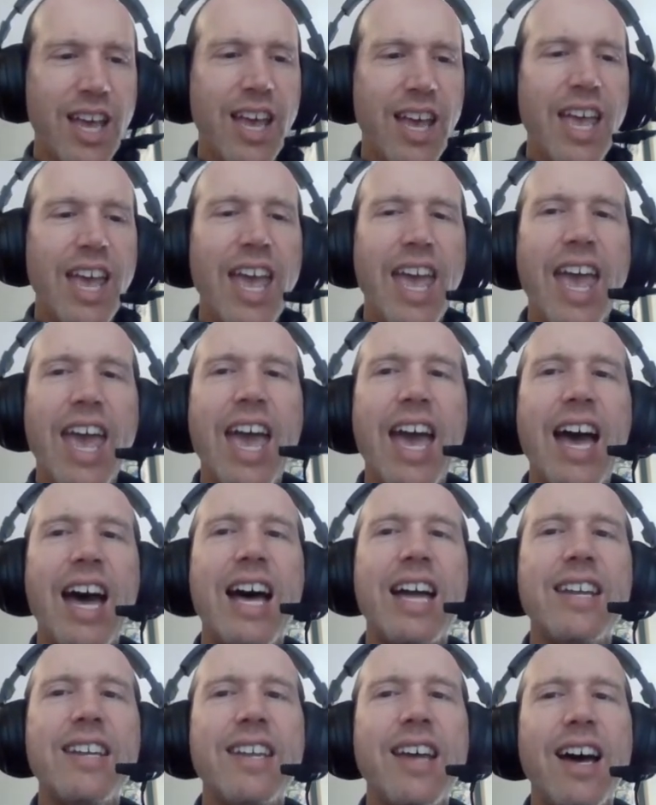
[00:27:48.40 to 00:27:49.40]

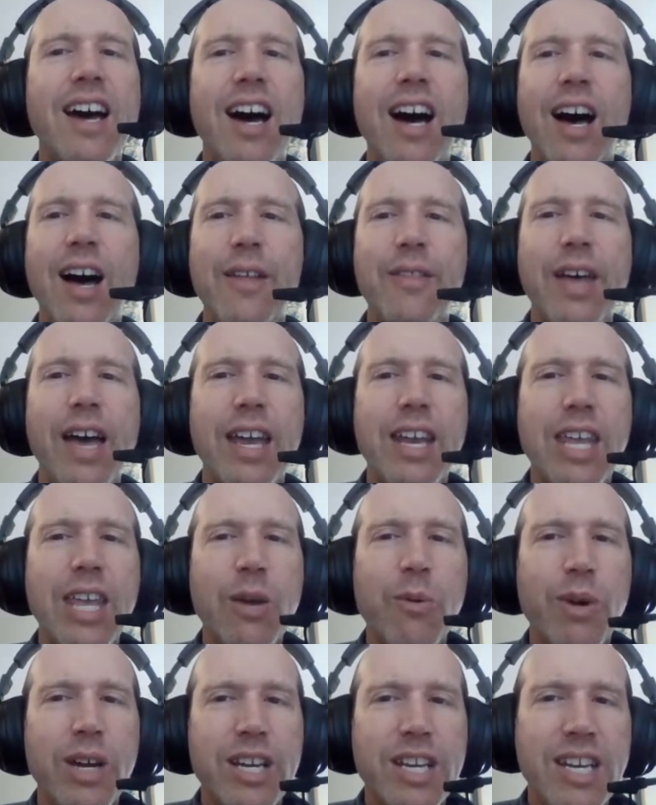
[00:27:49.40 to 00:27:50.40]
and that he
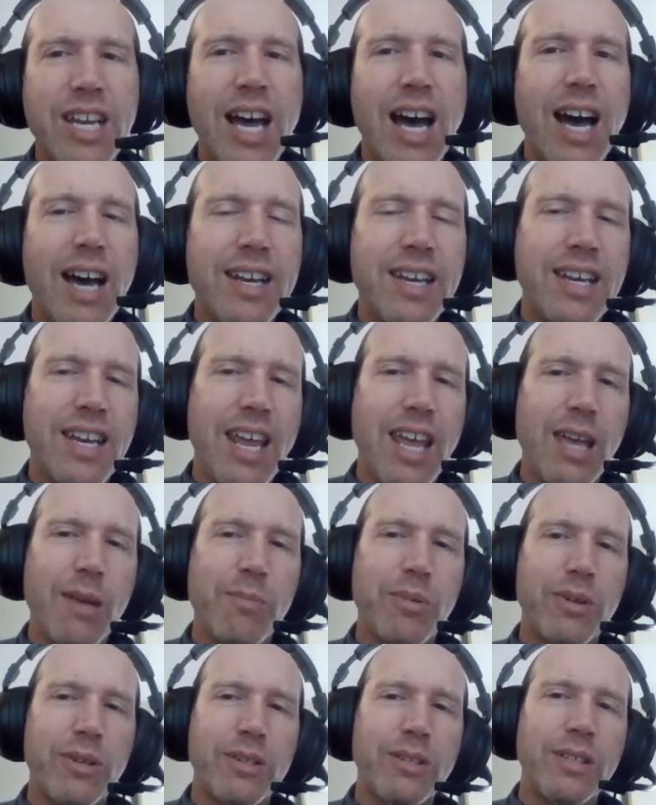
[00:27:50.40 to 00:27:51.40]
would not
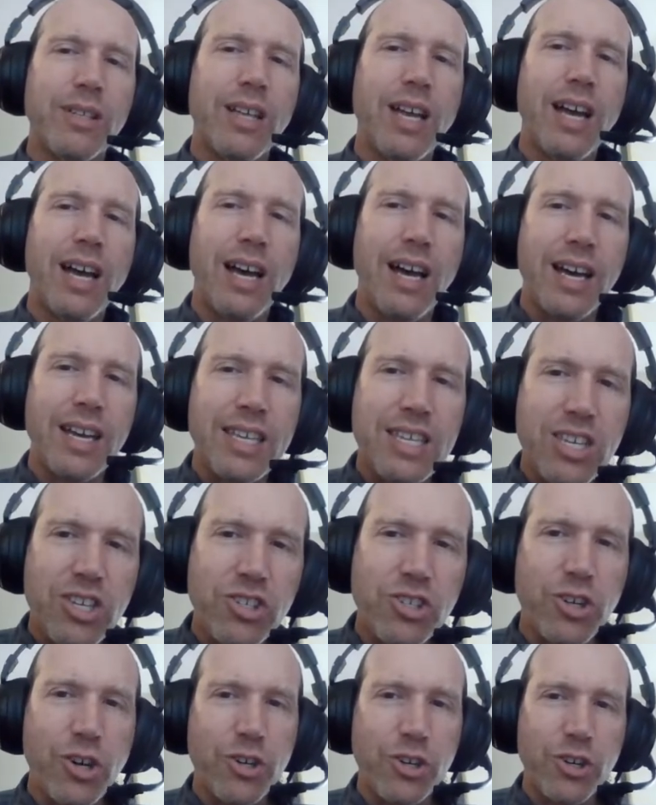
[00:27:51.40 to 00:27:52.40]
enable
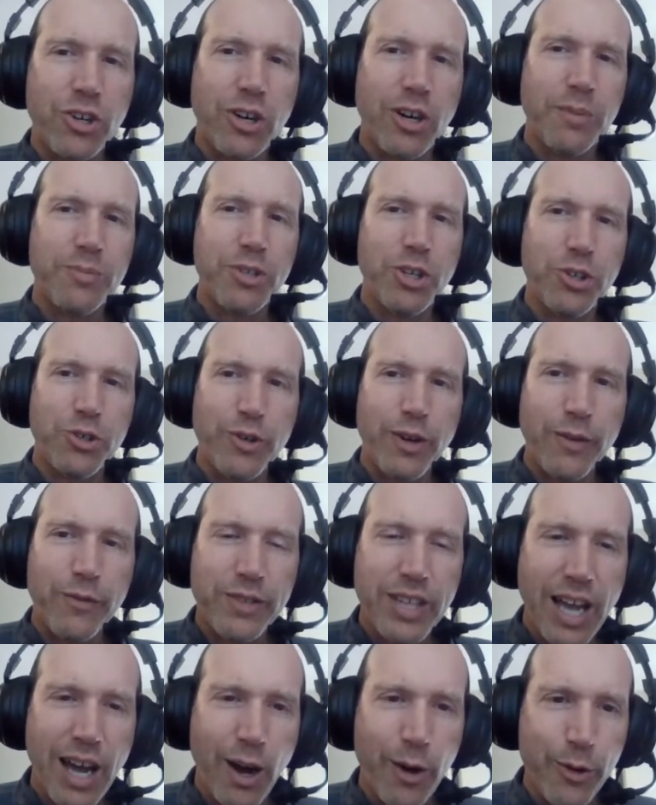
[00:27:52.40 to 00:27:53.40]
Eastern Europe to
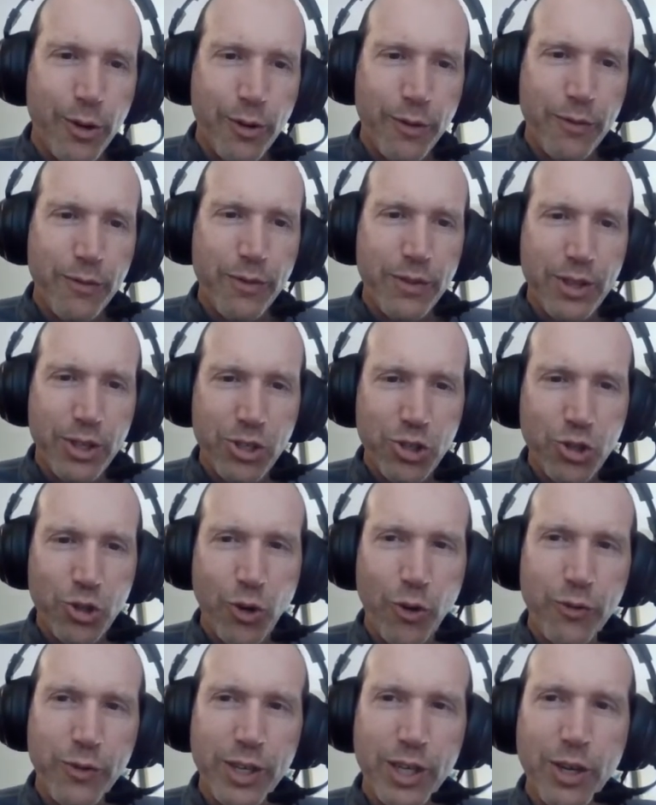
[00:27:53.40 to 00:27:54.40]
drift out of the
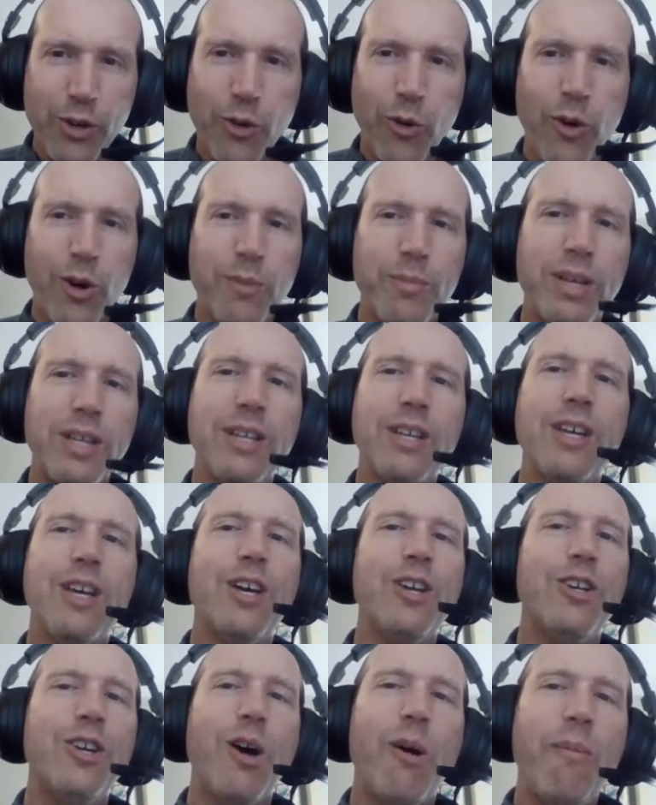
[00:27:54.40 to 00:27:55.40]
Soviet orbit,
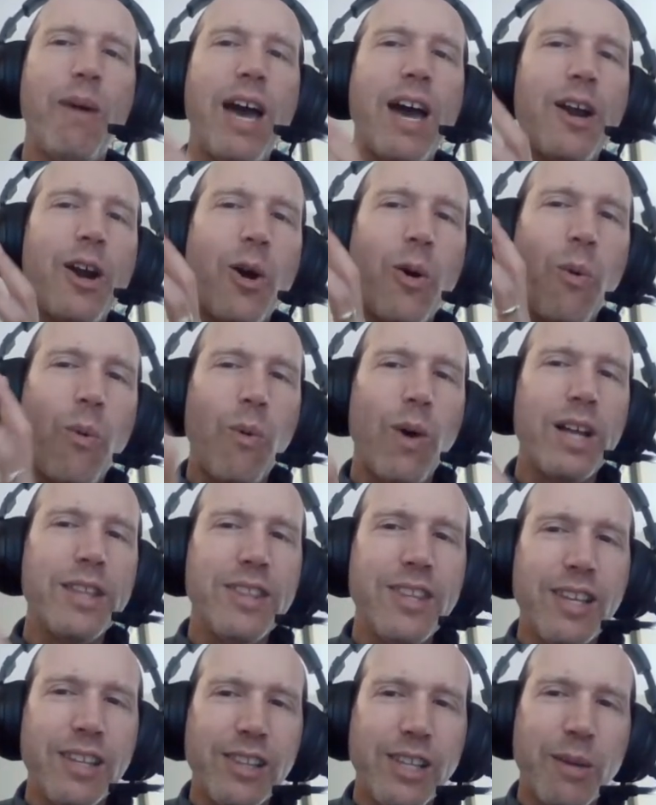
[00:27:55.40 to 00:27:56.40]
no matter what
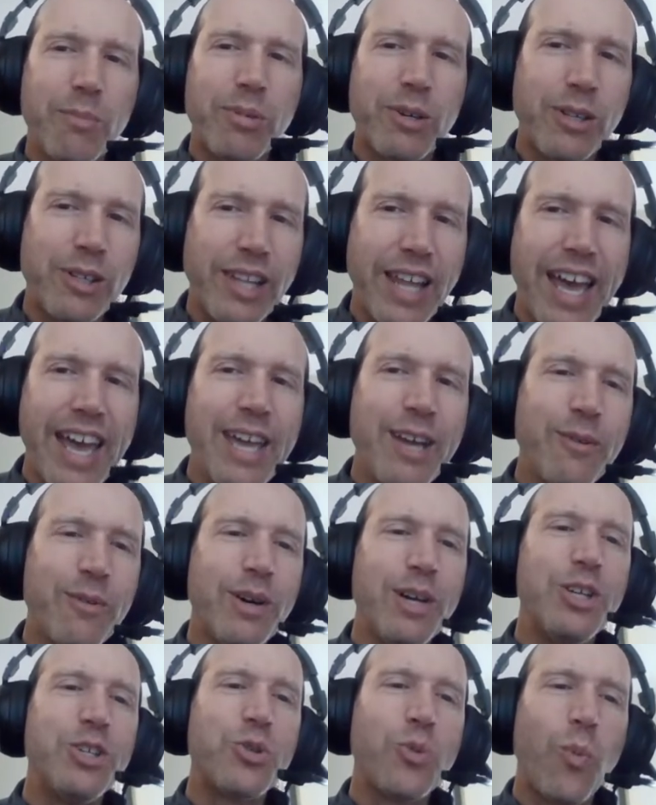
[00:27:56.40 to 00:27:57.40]
the liberal
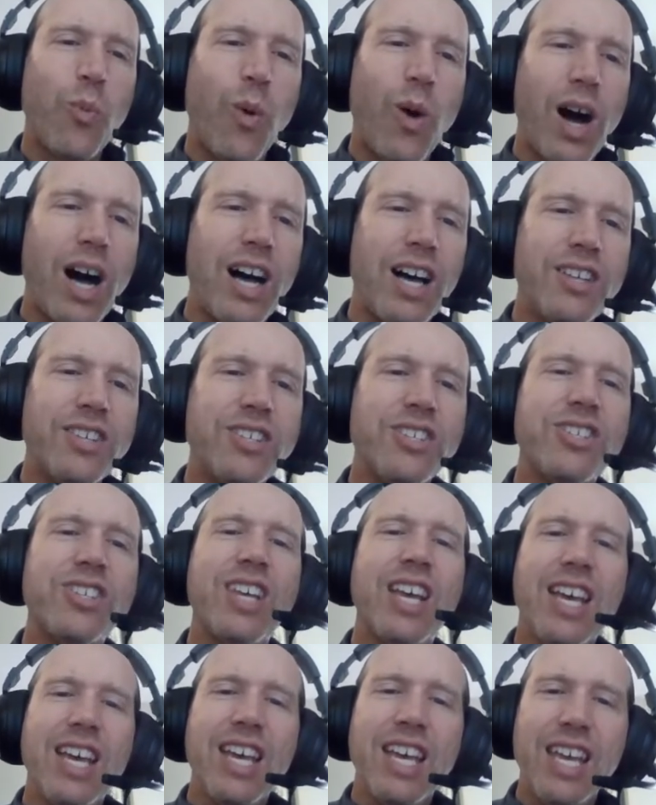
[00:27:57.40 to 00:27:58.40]
language was
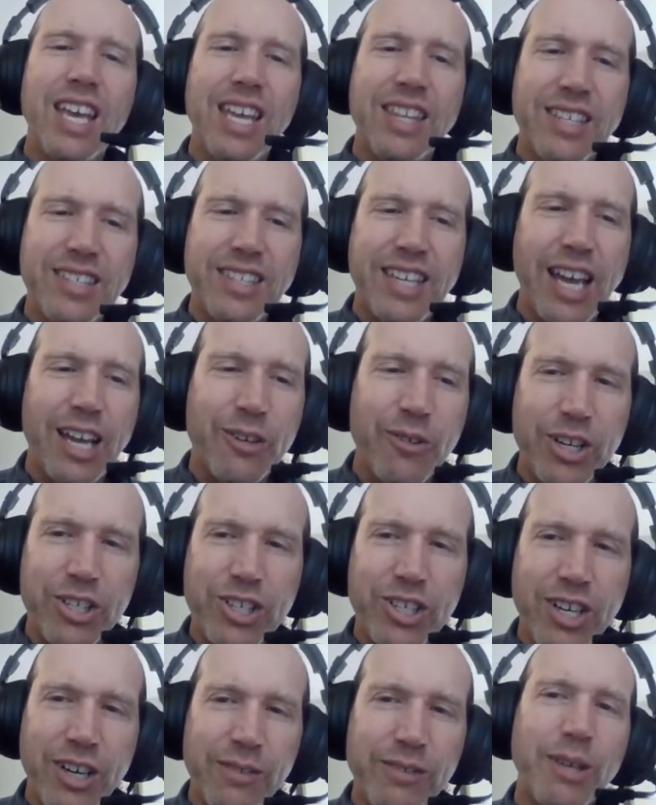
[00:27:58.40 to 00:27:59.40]
in the
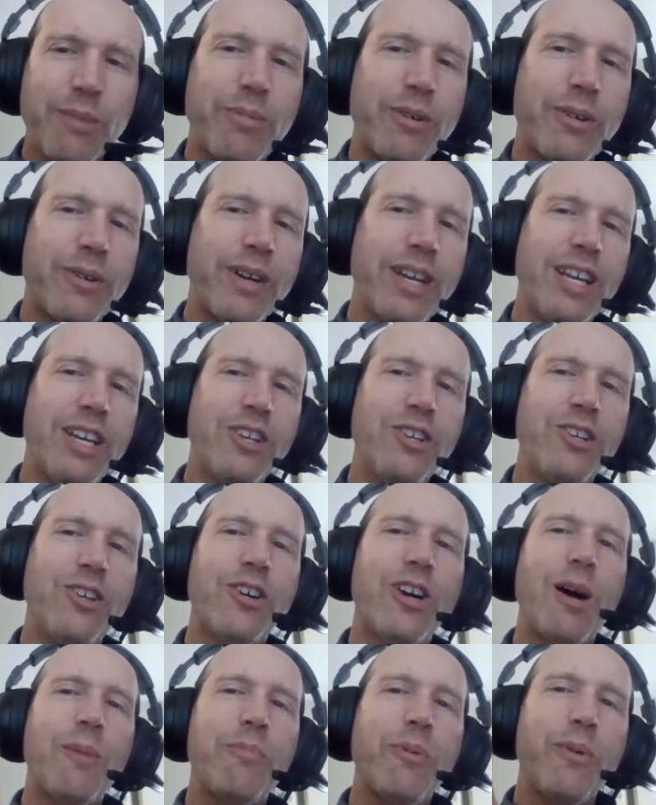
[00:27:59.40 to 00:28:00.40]
Declaration of Liberated
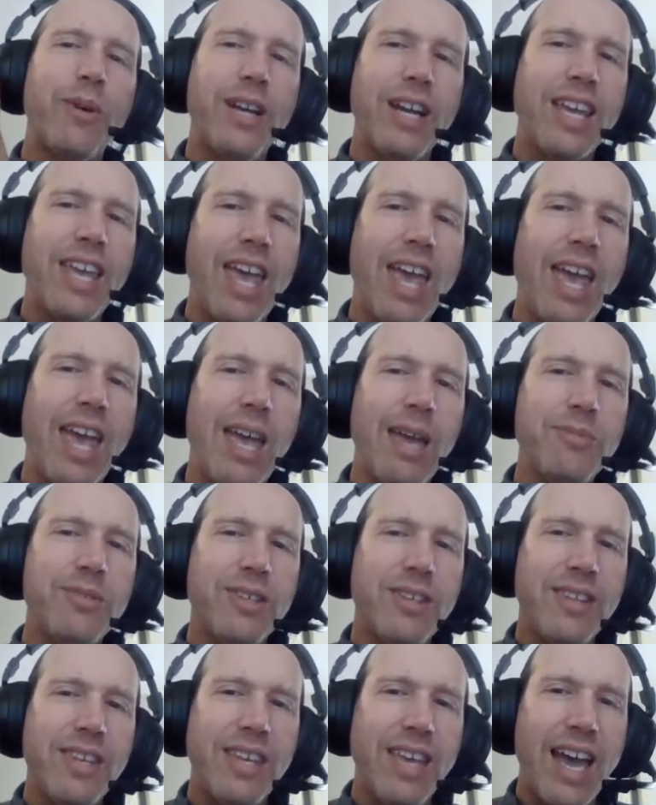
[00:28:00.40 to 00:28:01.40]
Europe. When it came
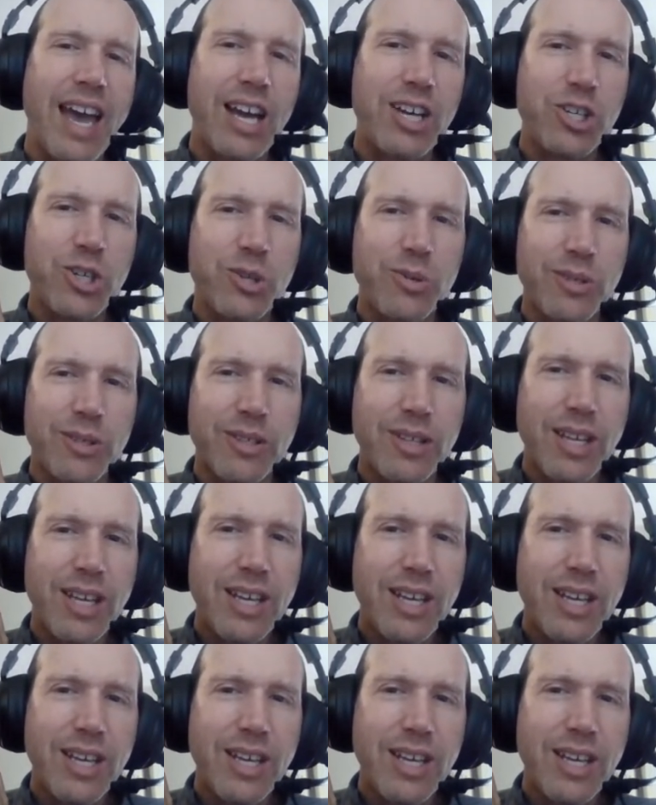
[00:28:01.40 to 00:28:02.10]
to the actual